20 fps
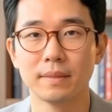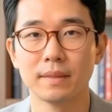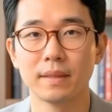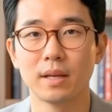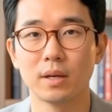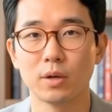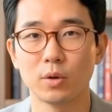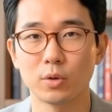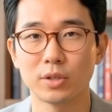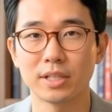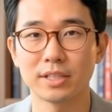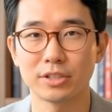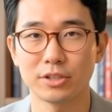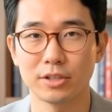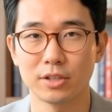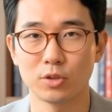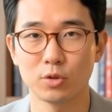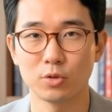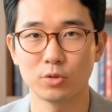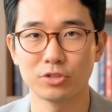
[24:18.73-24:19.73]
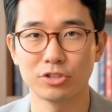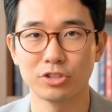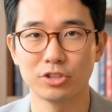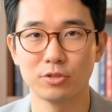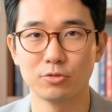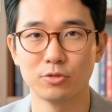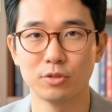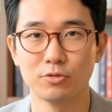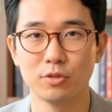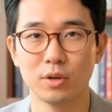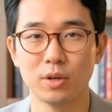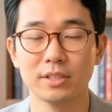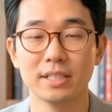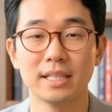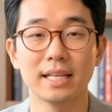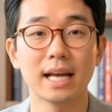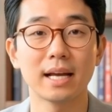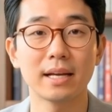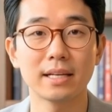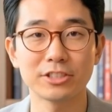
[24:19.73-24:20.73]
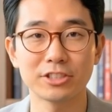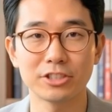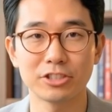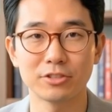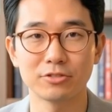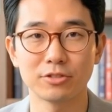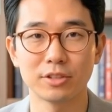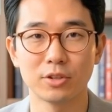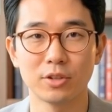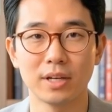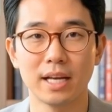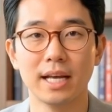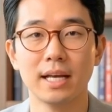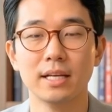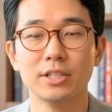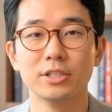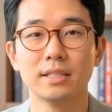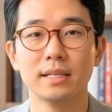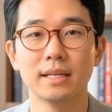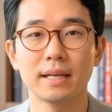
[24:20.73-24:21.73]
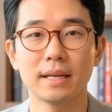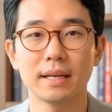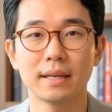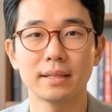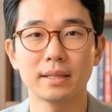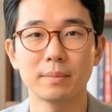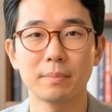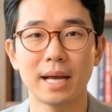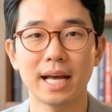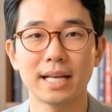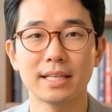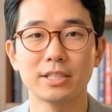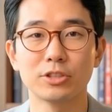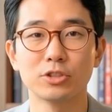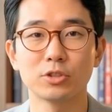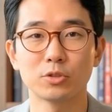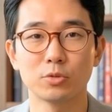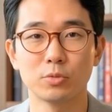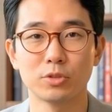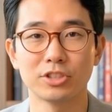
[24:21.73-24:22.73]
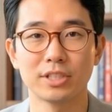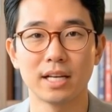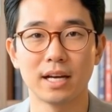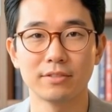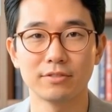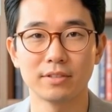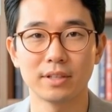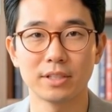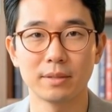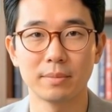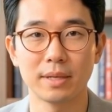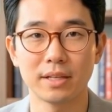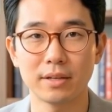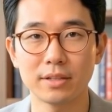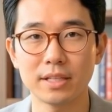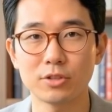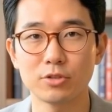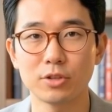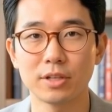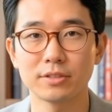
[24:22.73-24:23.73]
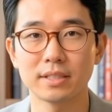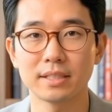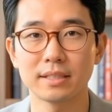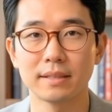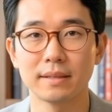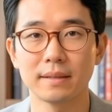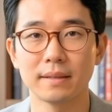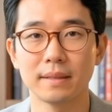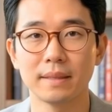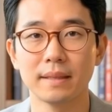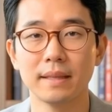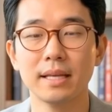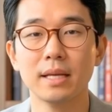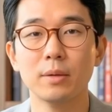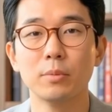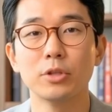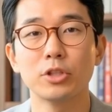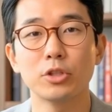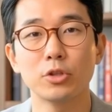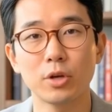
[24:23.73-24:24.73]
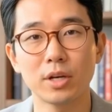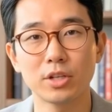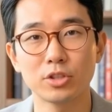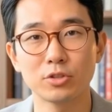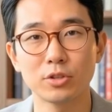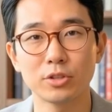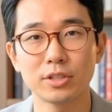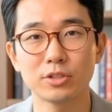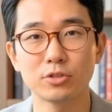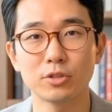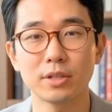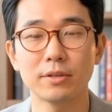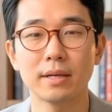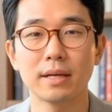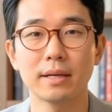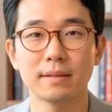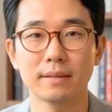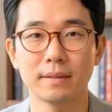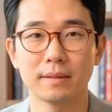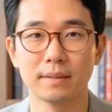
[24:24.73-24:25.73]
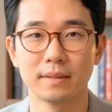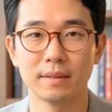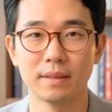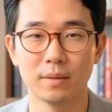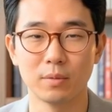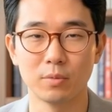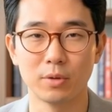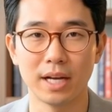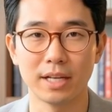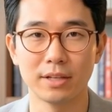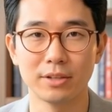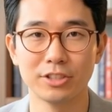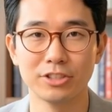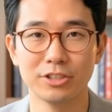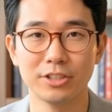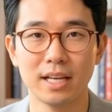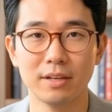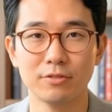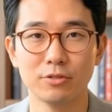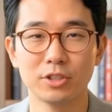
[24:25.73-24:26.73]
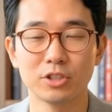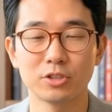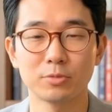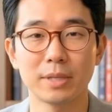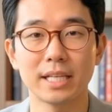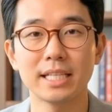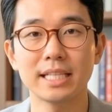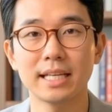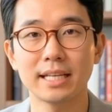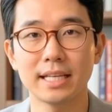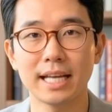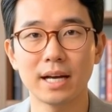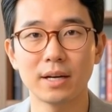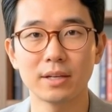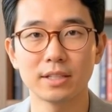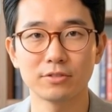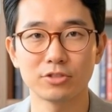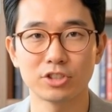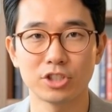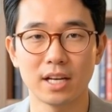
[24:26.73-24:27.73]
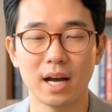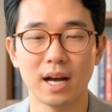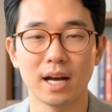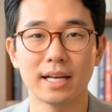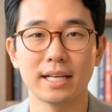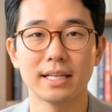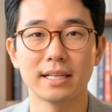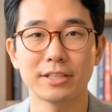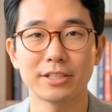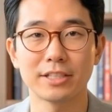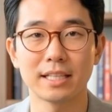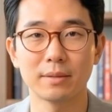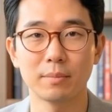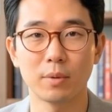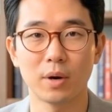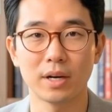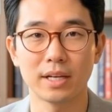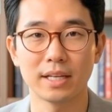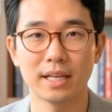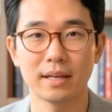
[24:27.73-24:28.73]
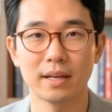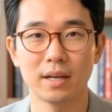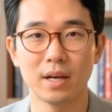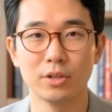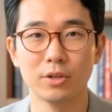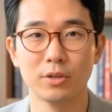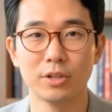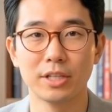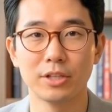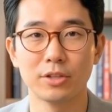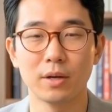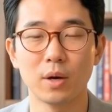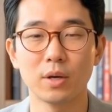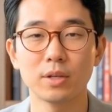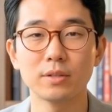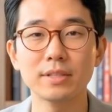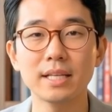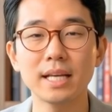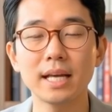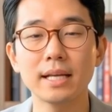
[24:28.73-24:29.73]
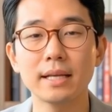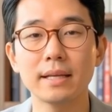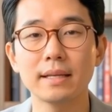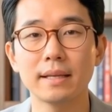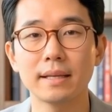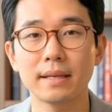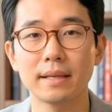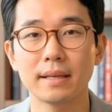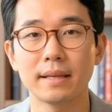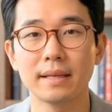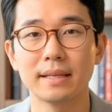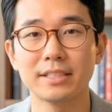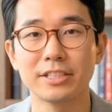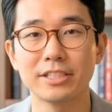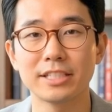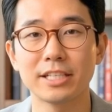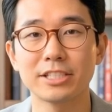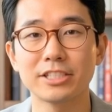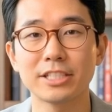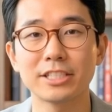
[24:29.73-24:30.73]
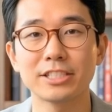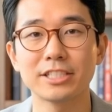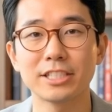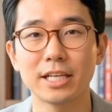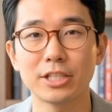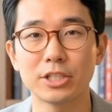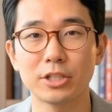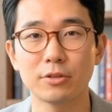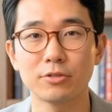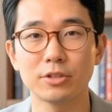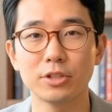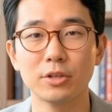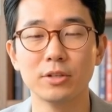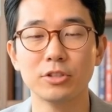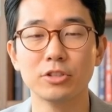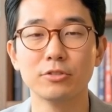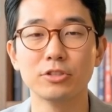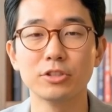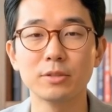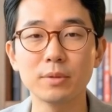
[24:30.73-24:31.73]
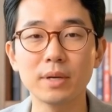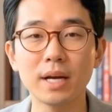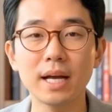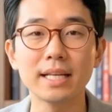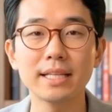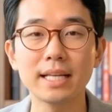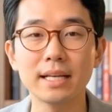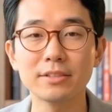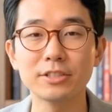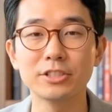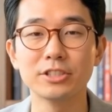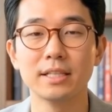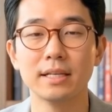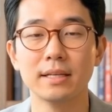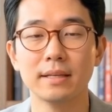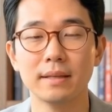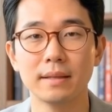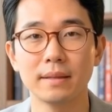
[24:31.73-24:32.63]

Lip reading: According to the gold-silver vault analysis of the crash, the magnitude was not fundamentally driven. It was structurally driven. Reckless leverage meeting a narrative shock in a thin market. Underneath all of that, 6 consecutive years of supply deficit,